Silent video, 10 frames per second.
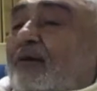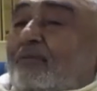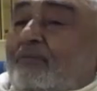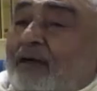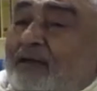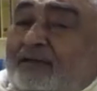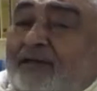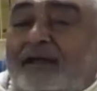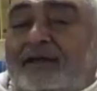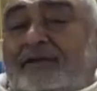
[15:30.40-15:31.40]
moment
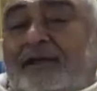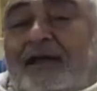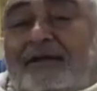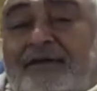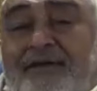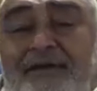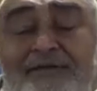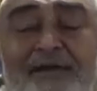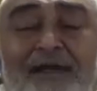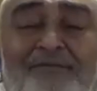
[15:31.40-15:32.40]
she is there in the
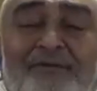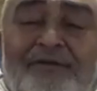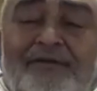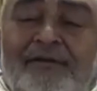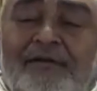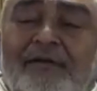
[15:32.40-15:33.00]
service,